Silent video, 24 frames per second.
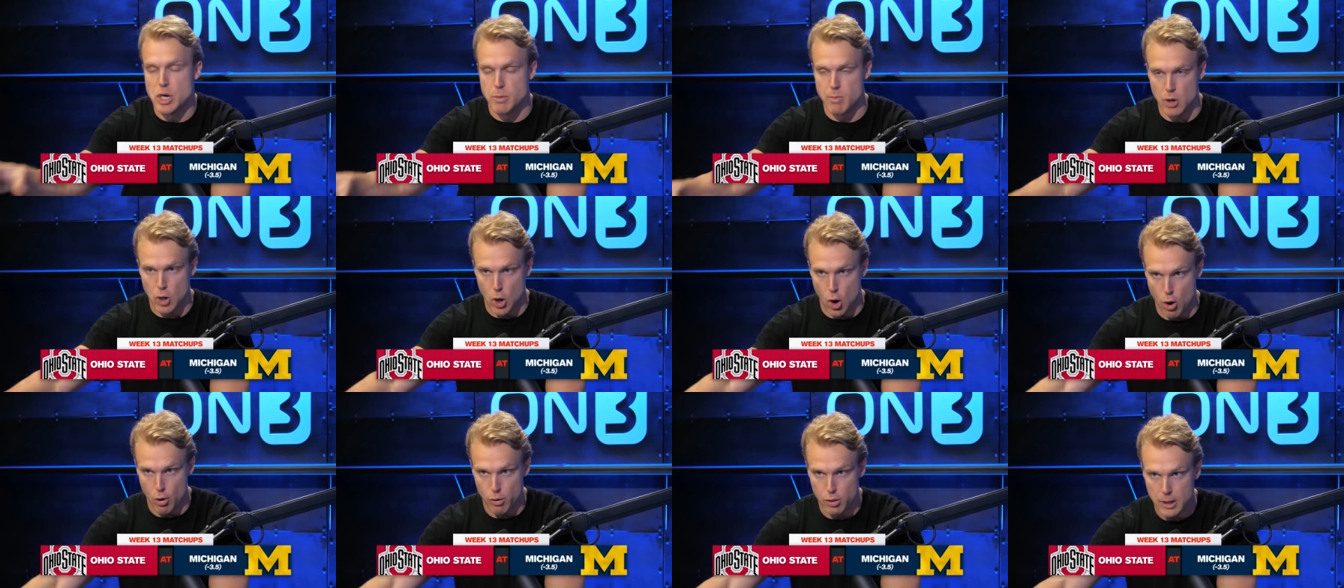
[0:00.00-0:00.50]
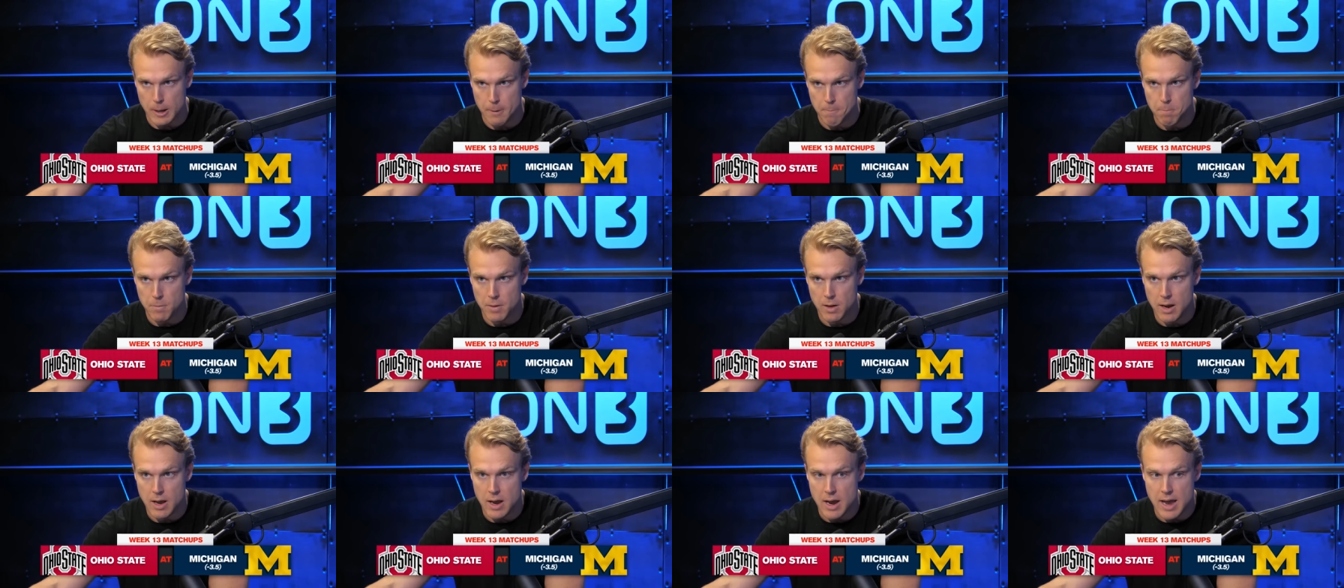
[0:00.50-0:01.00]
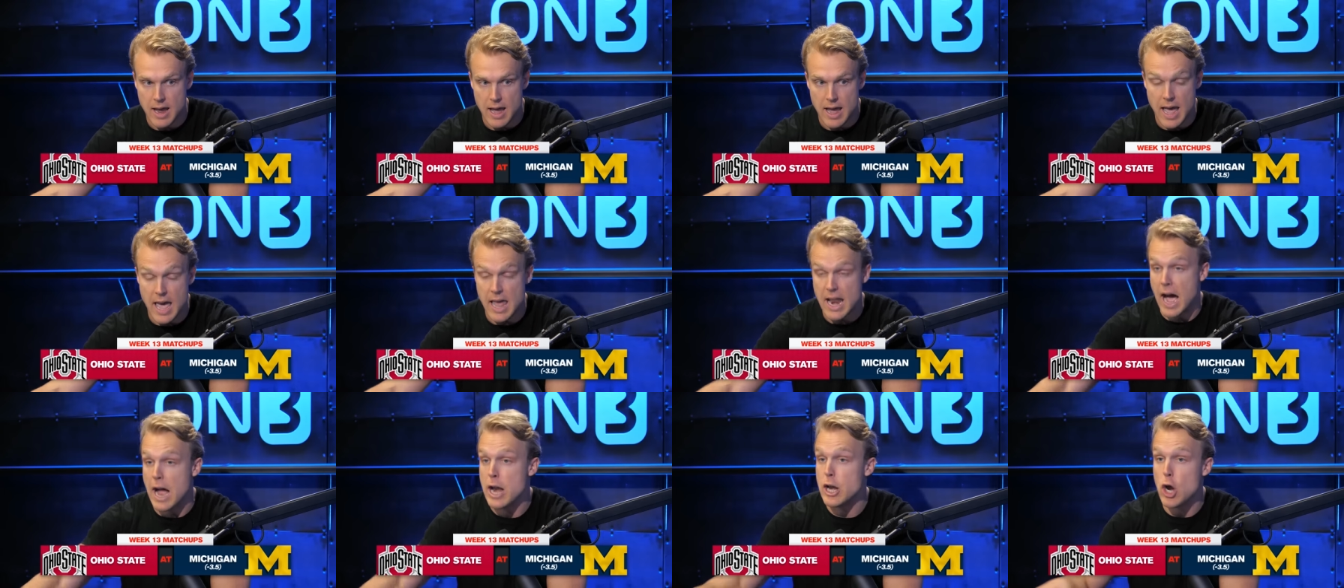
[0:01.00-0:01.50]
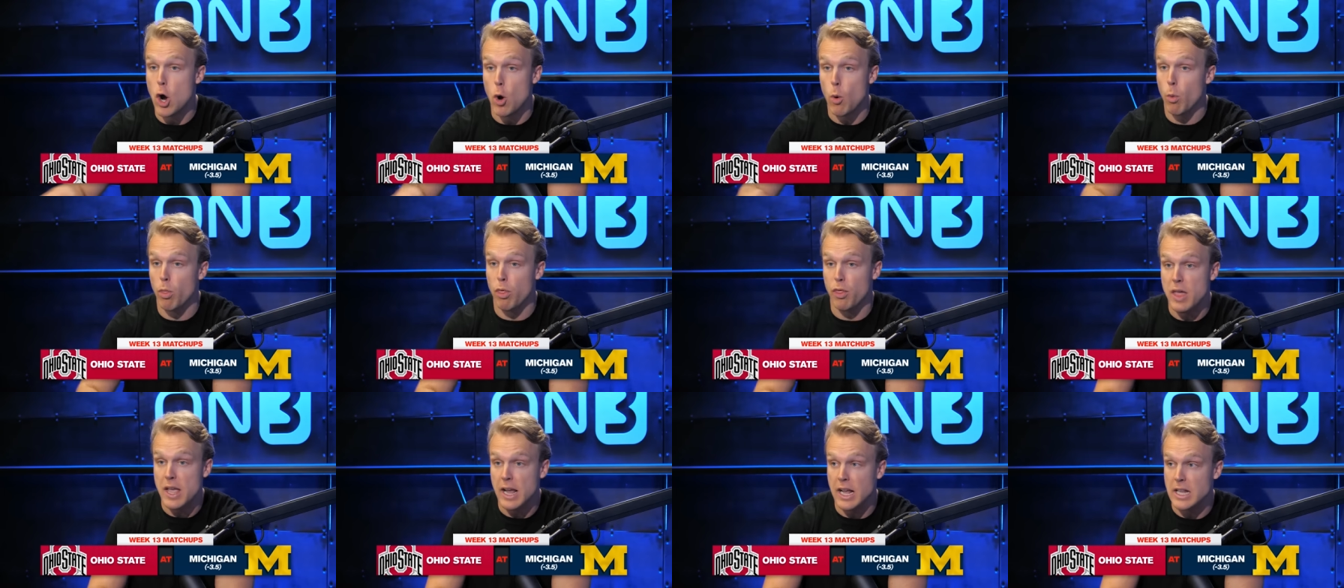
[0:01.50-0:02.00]
McCarthy. And I don't
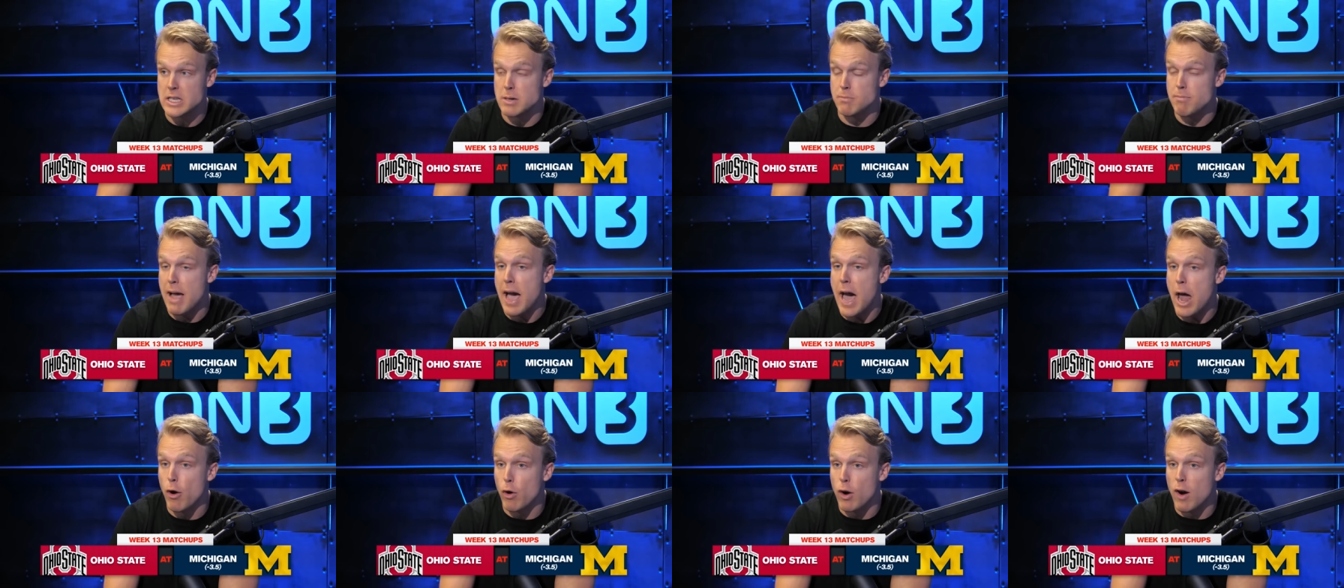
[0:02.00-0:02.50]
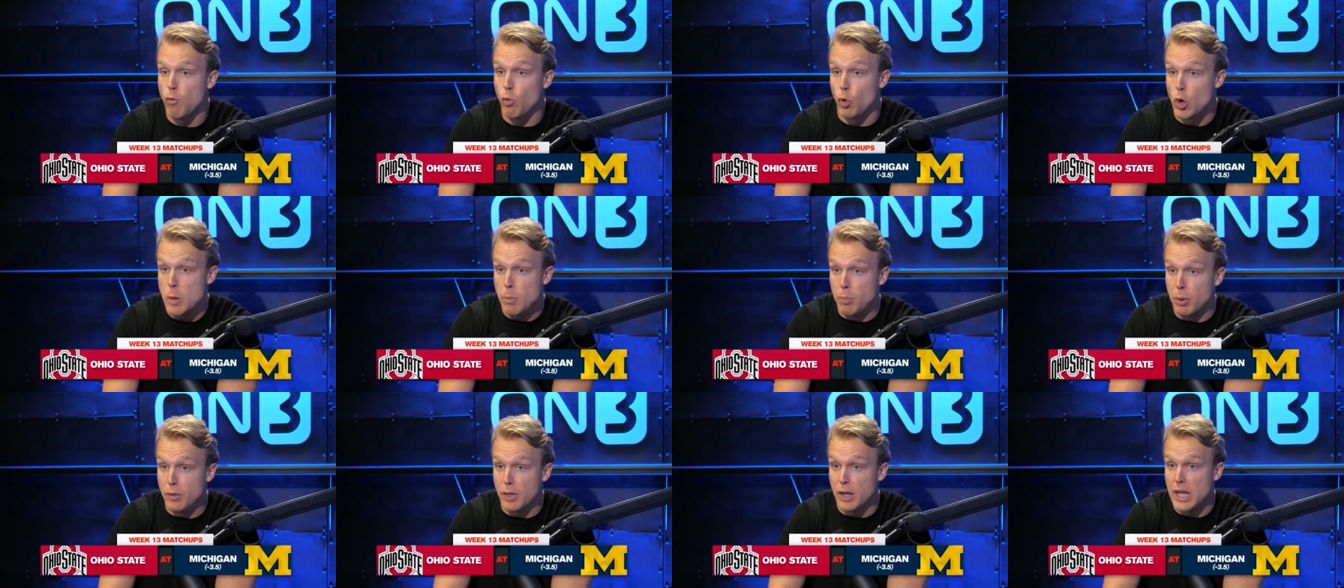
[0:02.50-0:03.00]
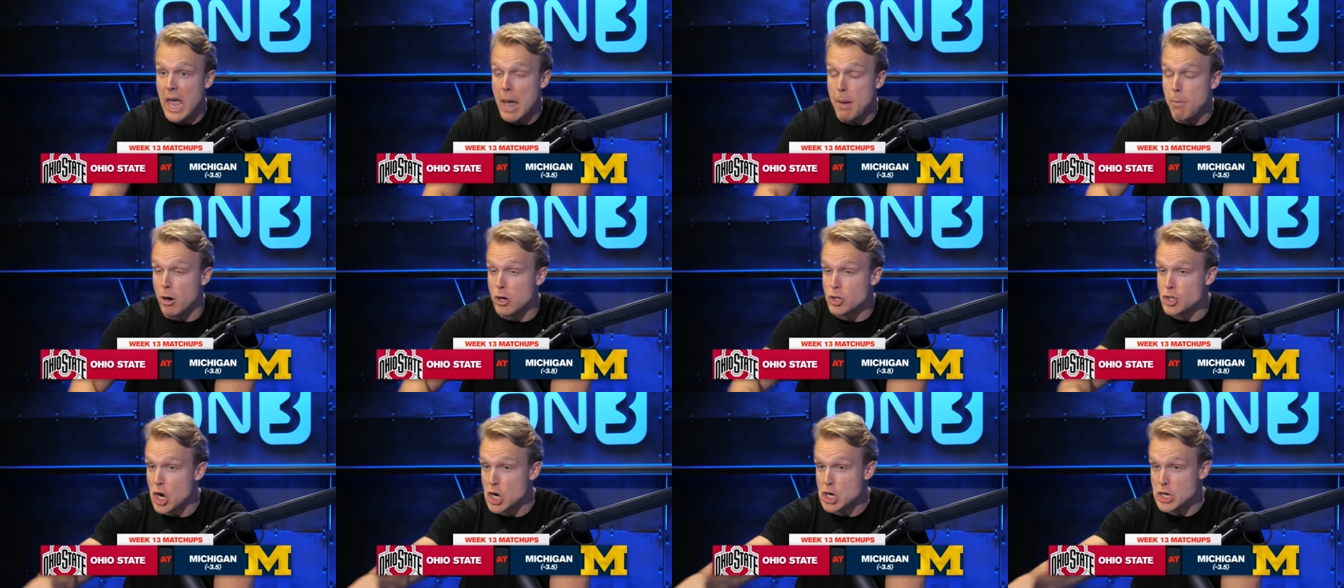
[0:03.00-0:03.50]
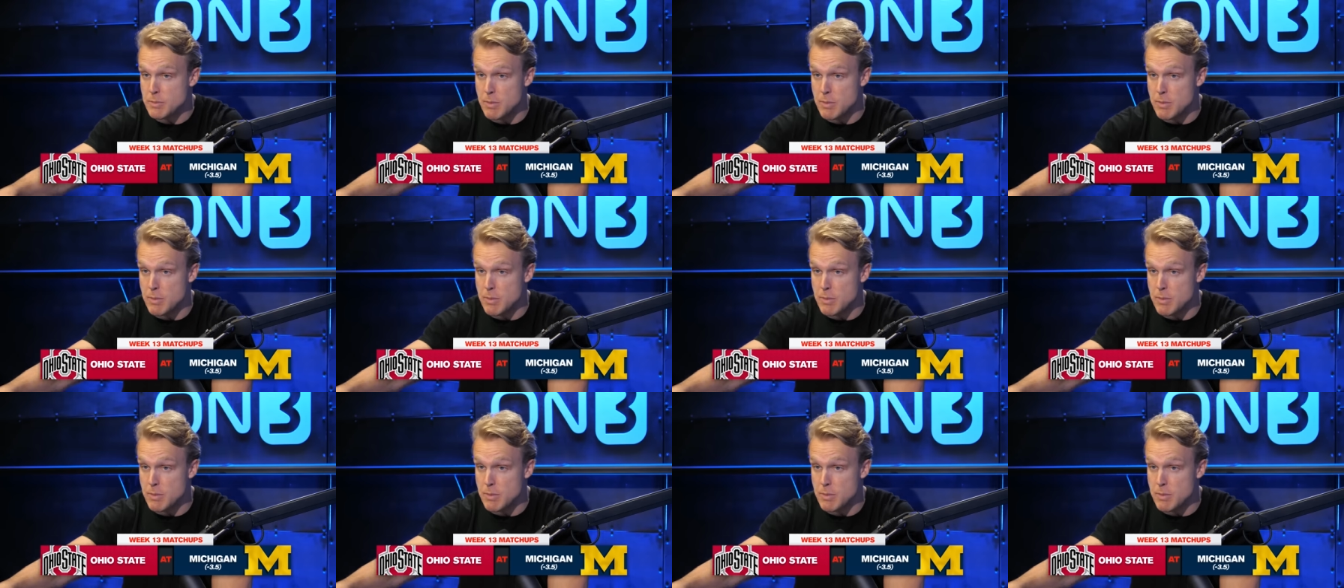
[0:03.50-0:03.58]
think it's a matter of, well, you put the game on J J.